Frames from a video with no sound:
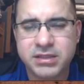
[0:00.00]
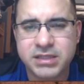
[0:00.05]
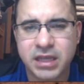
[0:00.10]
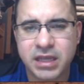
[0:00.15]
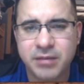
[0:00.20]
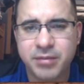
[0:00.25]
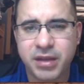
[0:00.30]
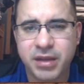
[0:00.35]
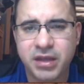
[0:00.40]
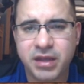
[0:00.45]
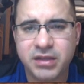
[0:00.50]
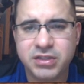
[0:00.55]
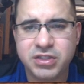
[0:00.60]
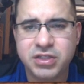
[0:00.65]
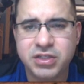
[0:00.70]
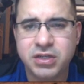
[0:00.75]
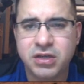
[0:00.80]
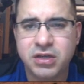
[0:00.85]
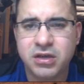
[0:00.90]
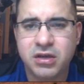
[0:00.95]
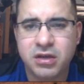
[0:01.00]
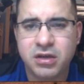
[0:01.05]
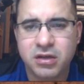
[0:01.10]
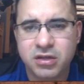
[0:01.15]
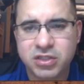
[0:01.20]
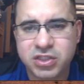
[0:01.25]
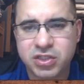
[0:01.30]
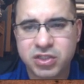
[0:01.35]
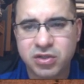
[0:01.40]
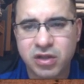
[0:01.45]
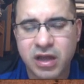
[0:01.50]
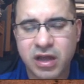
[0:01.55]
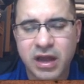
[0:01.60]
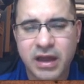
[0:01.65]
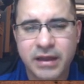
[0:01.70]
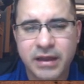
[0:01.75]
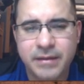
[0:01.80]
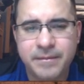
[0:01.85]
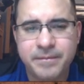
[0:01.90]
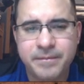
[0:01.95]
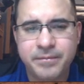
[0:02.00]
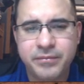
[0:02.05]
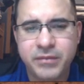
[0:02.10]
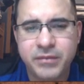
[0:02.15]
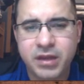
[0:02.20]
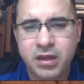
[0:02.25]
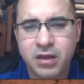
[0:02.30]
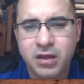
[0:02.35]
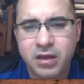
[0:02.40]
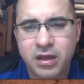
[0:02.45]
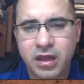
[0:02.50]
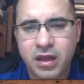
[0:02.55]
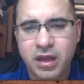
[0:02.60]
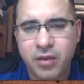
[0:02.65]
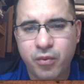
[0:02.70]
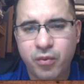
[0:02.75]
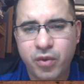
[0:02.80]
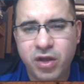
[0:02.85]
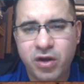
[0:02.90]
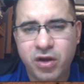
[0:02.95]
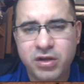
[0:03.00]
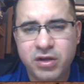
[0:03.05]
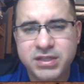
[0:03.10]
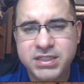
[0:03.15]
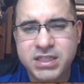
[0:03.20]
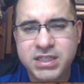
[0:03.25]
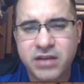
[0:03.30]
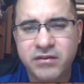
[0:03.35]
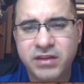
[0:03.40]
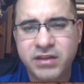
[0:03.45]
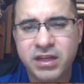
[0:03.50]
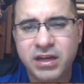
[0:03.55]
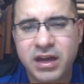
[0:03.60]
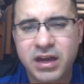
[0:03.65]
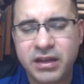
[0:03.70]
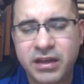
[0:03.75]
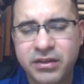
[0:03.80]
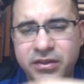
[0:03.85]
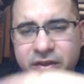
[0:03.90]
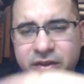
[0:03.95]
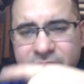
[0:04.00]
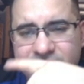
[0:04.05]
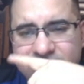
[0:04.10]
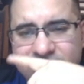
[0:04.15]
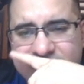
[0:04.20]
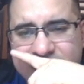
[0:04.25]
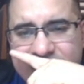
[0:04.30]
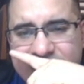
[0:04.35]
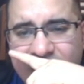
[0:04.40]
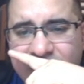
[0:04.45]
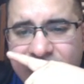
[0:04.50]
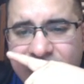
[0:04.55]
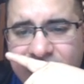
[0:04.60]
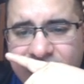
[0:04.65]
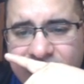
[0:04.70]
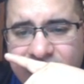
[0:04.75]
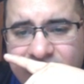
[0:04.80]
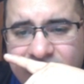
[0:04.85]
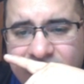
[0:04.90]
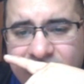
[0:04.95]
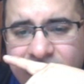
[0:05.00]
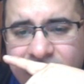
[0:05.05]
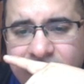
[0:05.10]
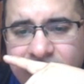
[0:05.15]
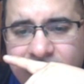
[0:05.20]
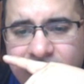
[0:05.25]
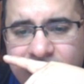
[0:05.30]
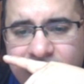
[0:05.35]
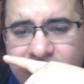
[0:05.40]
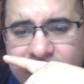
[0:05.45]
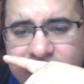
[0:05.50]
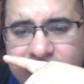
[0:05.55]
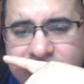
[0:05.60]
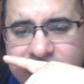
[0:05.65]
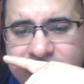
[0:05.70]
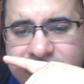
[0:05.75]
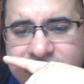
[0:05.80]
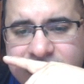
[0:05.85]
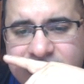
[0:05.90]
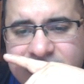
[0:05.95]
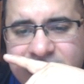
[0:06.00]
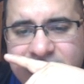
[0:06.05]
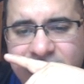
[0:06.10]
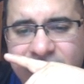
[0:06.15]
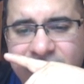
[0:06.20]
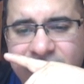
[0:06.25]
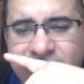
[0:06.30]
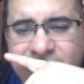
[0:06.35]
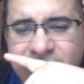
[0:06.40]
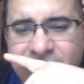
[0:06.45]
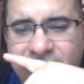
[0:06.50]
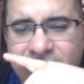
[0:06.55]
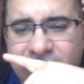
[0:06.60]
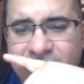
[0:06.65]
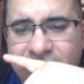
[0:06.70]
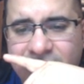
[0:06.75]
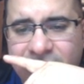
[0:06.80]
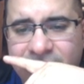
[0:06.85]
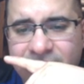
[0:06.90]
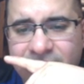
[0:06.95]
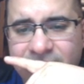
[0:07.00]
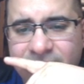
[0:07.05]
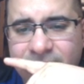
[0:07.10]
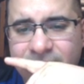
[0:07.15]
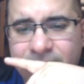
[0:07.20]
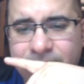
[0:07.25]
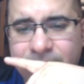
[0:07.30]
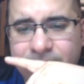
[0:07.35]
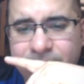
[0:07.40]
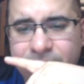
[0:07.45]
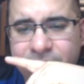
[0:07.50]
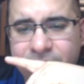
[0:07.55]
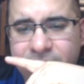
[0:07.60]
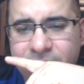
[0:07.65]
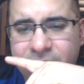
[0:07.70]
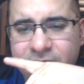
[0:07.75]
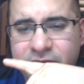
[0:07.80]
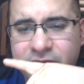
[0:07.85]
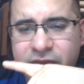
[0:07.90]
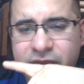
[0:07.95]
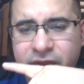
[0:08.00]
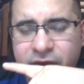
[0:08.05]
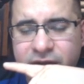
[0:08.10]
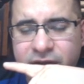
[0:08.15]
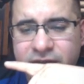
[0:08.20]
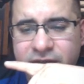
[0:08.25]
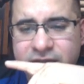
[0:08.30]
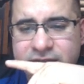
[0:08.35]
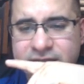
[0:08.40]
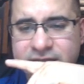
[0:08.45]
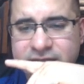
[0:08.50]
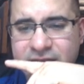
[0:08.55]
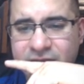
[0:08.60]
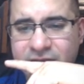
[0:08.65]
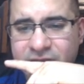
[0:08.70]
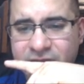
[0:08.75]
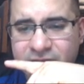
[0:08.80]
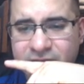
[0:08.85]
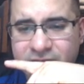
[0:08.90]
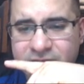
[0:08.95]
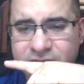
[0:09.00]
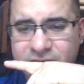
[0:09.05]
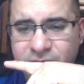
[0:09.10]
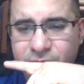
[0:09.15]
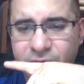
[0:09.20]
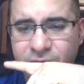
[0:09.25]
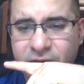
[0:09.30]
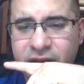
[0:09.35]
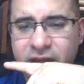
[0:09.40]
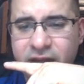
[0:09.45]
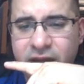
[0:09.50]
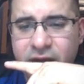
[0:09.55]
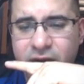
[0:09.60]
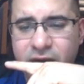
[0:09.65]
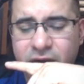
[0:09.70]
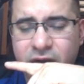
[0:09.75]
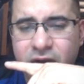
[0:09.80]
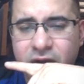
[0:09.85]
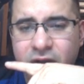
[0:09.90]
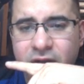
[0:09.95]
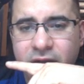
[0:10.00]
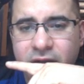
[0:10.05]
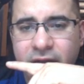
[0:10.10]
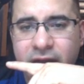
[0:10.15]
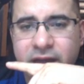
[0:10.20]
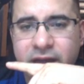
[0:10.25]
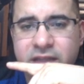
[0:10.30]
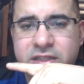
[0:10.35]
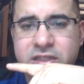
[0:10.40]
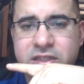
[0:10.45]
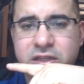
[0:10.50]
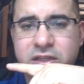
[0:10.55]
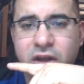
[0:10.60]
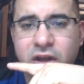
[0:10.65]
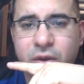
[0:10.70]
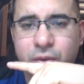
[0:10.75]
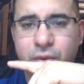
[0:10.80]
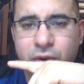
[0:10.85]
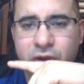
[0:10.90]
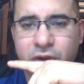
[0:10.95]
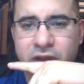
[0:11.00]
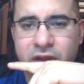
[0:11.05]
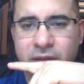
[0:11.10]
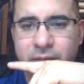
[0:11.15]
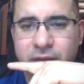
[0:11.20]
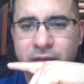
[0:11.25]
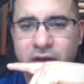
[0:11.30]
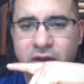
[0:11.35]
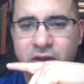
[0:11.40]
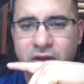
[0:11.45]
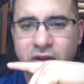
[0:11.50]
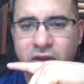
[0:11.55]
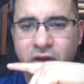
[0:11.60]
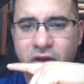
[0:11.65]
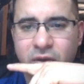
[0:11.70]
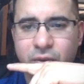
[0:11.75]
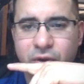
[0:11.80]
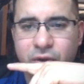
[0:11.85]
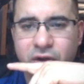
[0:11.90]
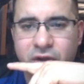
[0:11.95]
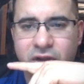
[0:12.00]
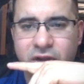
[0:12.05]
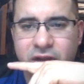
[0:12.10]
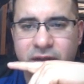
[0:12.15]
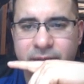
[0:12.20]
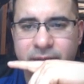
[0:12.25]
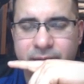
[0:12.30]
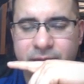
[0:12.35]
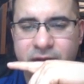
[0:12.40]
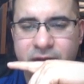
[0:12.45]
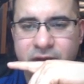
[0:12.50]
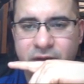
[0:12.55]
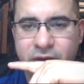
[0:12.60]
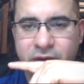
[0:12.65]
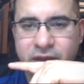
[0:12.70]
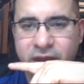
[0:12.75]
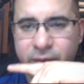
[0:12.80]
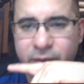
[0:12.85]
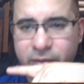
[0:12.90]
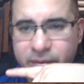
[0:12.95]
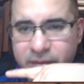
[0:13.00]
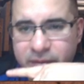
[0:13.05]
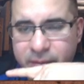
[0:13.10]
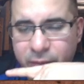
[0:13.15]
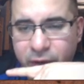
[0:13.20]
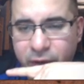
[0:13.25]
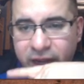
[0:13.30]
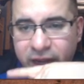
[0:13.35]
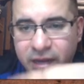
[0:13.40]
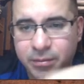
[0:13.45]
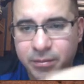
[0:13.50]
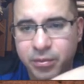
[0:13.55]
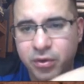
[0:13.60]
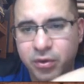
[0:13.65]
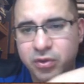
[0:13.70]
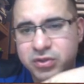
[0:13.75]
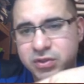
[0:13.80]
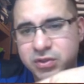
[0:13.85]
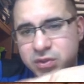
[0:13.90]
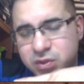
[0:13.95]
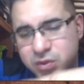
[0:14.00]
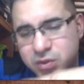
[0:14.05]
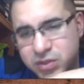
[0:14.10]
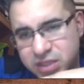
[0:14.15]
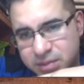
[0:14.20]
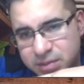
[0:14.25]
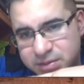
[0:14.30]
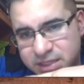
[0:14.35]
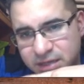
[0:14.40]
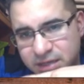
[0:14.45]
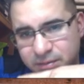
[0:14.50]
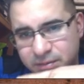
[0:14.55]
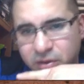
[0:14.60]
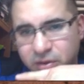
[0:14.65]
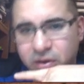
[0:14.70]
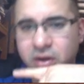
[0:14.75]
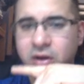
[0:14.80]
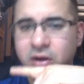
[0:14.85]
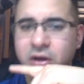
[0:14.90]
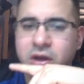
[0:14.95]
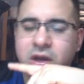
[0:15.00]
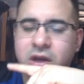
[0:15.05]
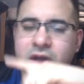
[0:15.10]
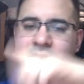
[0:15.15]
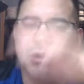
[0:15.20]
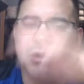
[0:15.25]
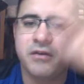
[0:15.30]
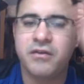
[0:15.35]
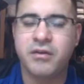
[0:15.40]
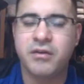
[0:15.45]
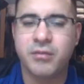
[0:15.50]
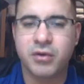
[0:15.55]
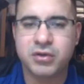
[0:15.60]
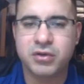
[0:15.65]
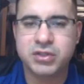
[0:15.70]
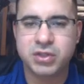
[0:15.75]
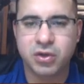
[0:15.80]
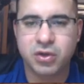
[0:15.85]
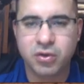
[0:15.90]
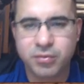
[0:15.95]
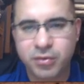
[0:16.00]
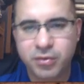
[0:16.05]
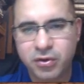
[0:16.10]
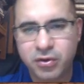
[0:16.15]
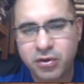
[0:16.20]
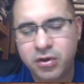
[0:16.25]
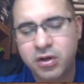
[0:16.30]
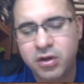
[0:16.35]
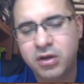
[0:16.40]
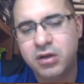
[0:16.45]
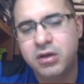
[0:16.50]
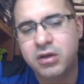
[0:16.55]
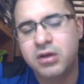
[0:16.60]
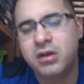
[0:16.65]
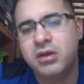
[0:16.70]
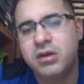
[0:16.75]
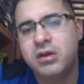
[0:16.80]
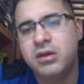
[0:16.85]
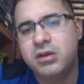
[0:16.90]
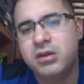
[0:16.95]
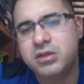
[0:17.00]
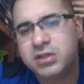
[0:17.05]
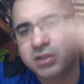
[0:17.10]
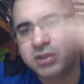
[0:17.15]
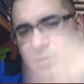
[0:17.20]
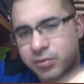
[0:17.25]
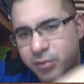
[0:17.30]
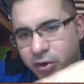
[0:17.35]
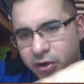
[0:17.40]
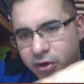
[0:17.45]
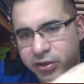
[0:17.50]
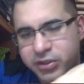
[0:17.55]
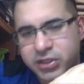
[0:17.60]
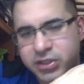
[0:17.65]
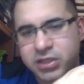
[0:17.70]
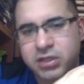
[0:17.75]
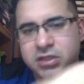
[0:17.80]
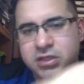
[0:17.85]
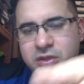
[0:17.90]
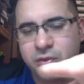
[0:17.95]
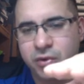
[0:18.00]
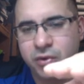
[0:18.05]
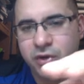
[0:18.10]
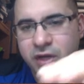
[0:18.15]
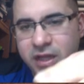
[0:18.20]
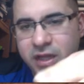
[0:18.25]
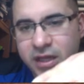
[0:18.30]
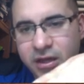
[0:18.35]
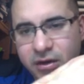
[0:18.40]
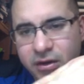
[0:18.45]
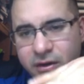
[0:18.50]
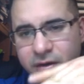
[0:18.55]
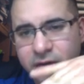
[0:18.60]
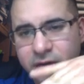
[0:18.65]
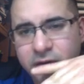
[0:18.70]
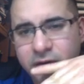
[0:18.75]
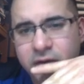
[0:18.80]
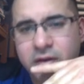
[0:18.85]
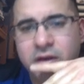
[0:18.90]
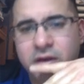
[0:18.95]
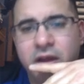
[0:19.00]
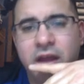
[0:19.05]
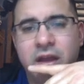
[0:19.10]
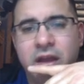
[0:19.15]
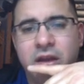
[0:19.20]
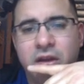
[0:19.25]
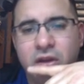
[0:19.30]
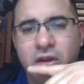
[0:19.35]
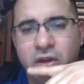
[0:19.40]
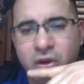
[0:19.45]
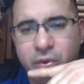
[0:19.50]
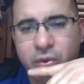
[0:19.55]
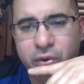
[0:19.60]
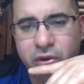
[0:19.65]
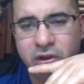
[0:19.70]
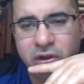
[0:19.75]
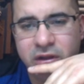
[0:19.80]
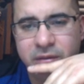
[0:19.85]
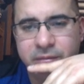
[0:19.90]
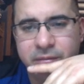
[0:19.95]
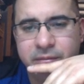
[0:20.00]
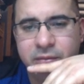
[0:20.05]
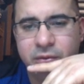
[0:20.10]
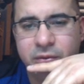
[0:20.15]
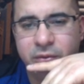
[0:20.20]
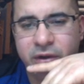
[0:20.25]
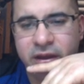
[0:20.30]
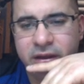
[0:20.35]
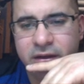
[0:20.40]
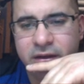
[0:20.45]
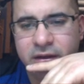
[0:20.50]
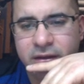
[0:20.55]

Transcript: Same page, July, and we are 79.37. 79.37. So we're here, and it's lower limb, lower limb. Okay, remember, April to September, from October to March. So we're here and lower limb, right?